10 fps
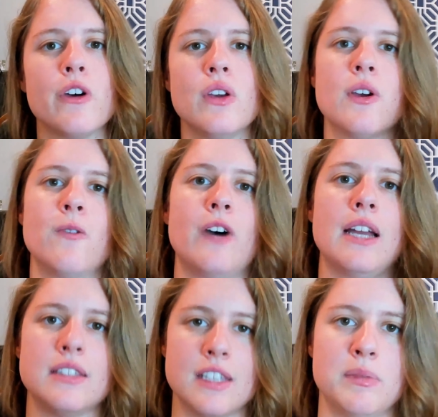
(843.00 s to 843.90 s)
you can find
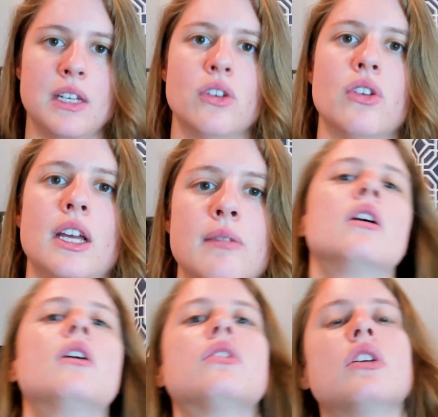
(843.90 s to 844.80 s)
something green.
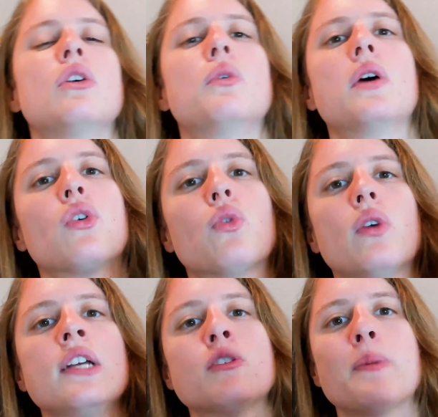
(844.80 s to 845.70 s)
So
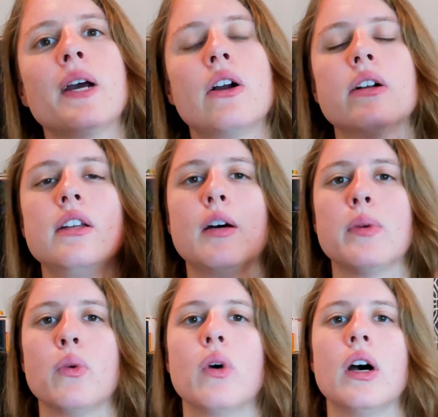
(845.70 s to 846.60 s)
green's priority
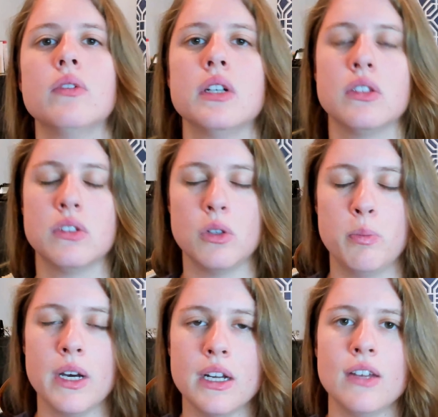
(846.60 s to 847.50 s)
number 1 with
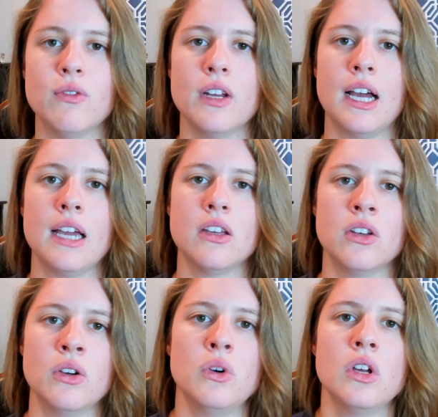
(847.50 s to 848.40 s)
TubeBuddy and
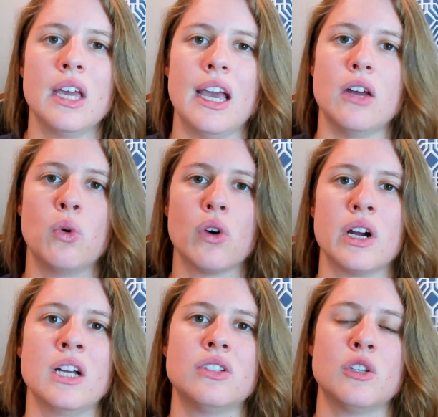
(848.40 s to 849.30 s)
vidIQ, and
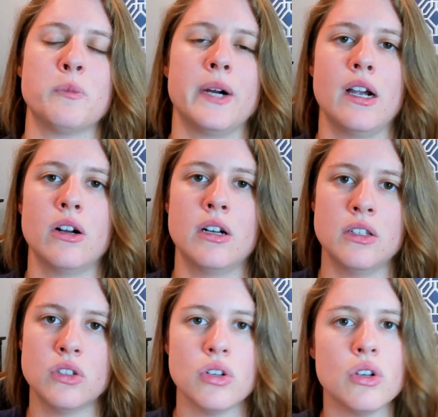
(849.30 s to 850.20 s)
orange is priority
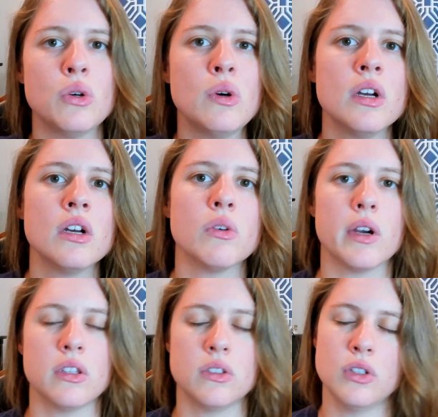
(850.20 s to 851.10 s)
2
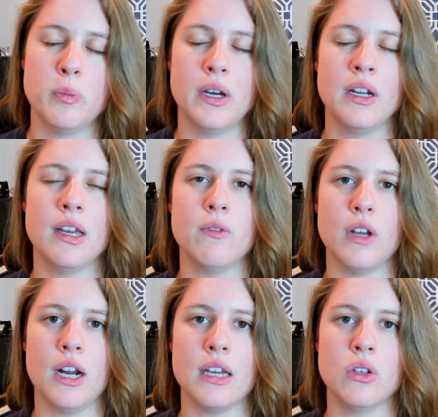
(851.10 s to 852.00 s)
with TubeBuddy and
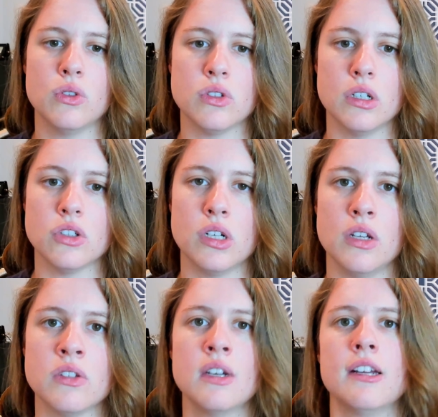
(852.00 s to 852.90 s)
vidIQ
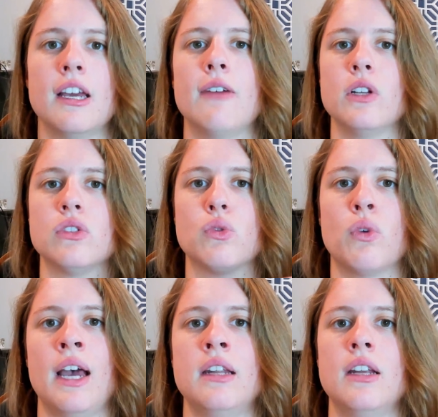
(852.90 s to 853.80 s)
searches. If it's
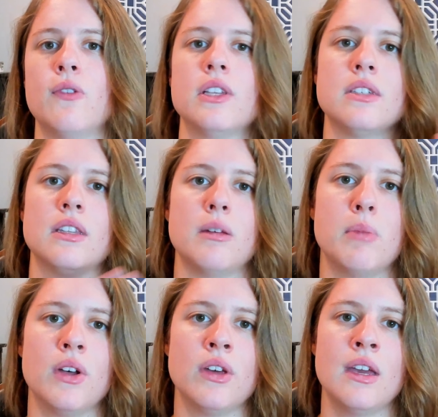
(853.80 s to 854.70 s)
red, if it's in the
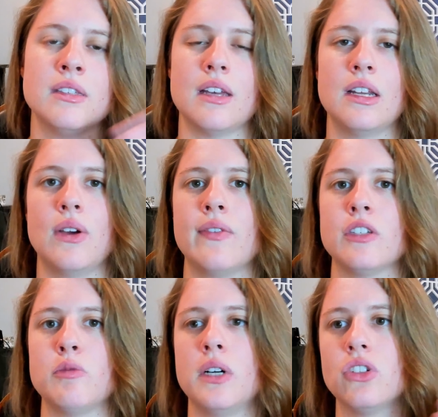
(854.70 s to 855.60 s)
millions, and you have a
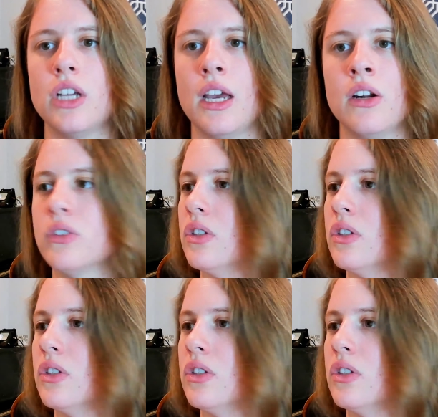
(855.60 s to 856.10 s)
small channel, just